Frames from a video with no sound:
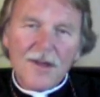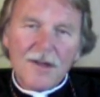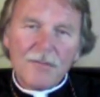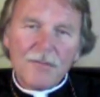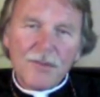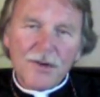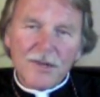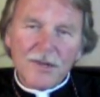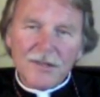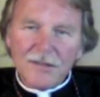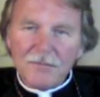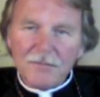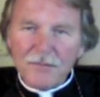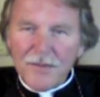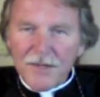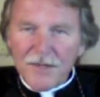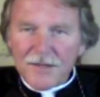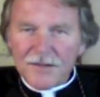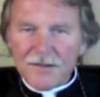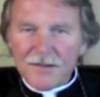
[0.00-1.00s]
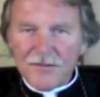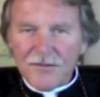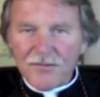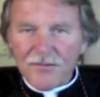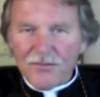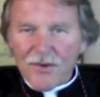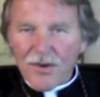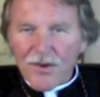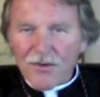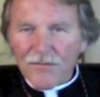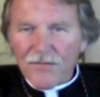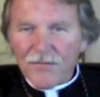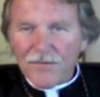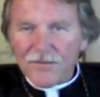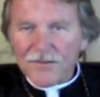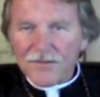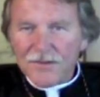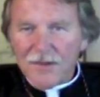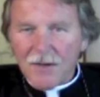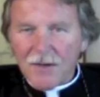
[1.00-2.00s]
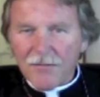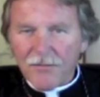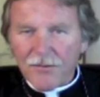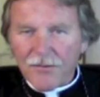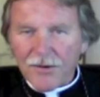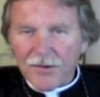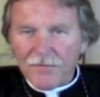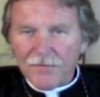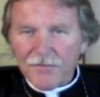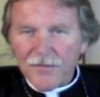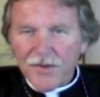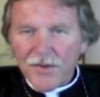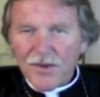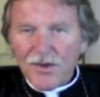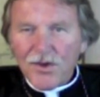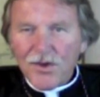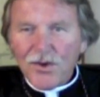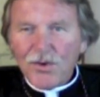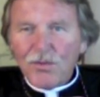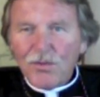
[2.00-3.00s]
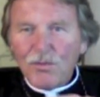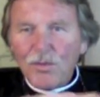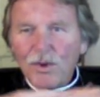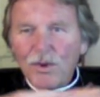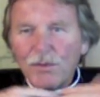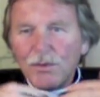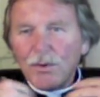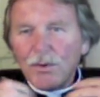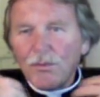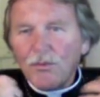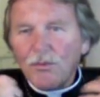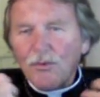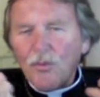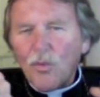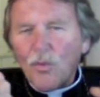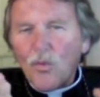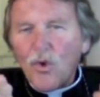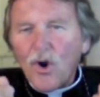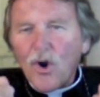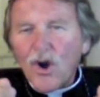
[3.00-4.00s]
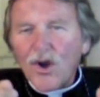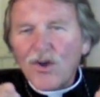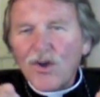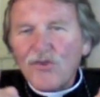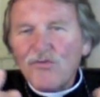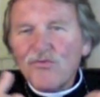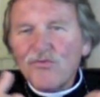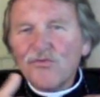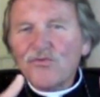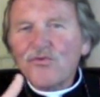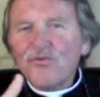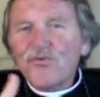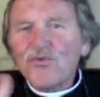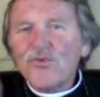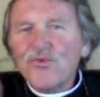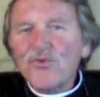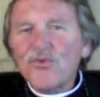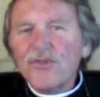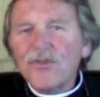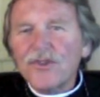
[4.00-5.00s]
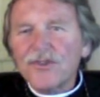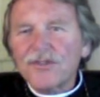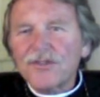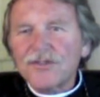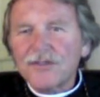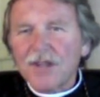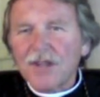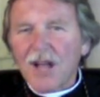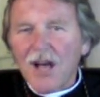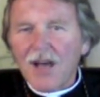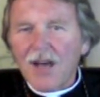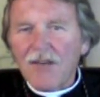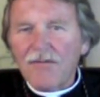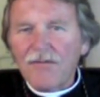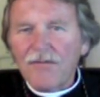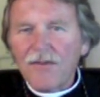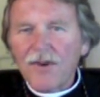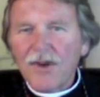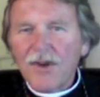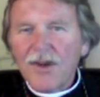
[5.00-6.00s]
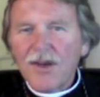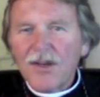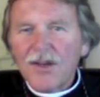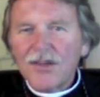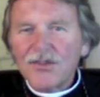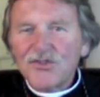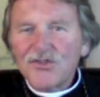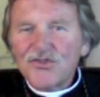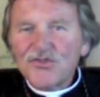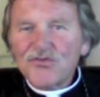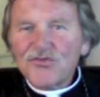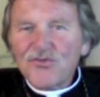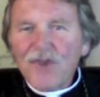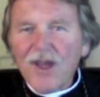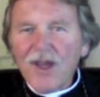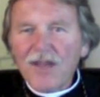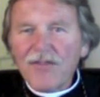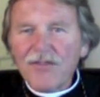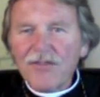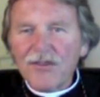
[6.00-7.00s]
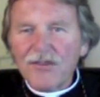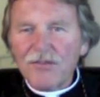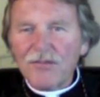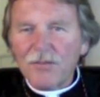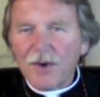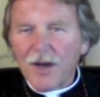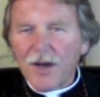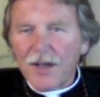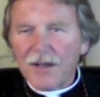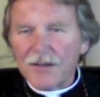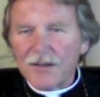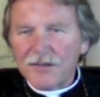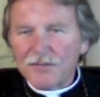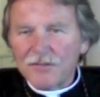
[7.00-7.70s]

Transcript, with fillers: But in the midst of the wrongful suffering, we will walk through this life strengthened by his